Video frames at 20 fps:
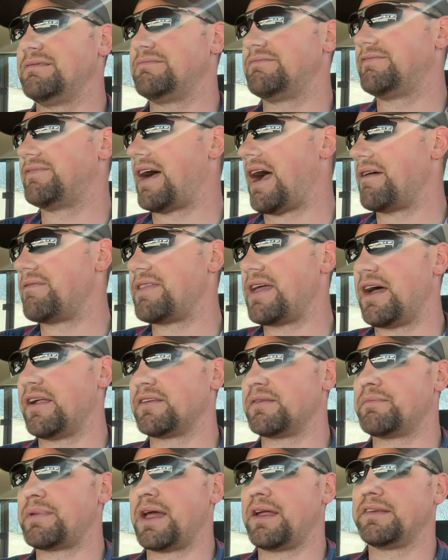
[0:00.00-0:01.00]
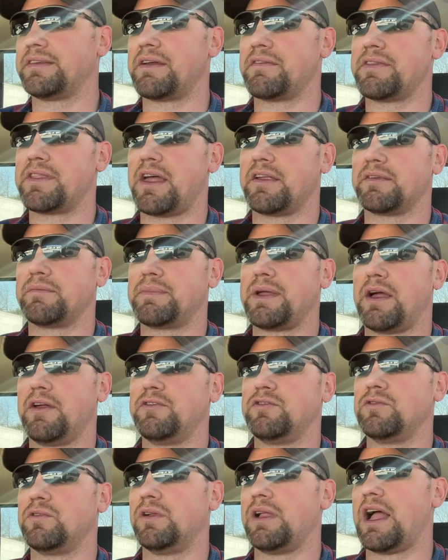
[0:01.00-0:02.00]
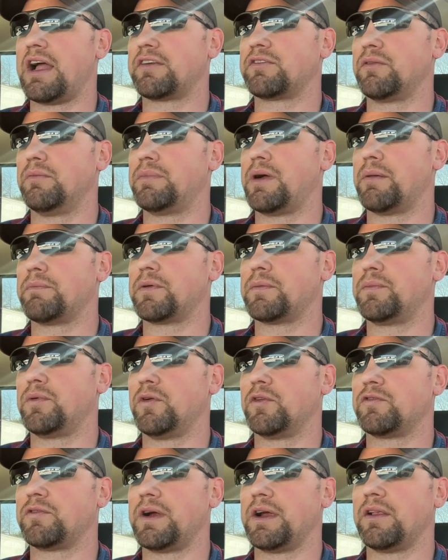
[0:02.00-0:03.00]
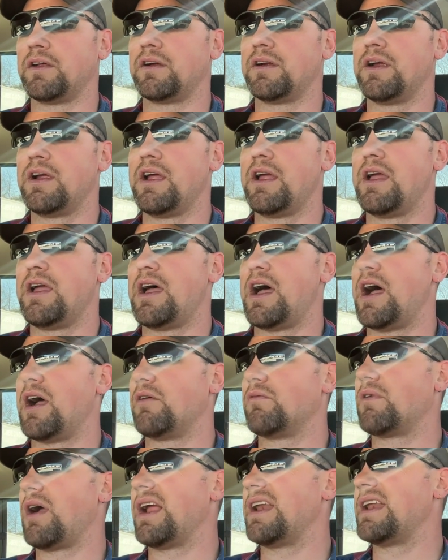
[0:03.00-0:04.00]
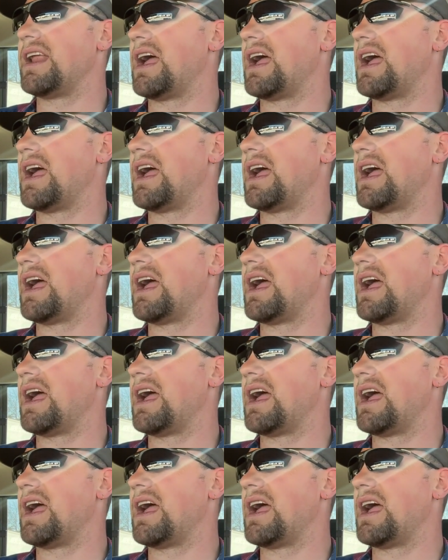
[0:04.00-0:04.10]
5,000 pound, 7,000 pound dual axle bumper pull trailer, right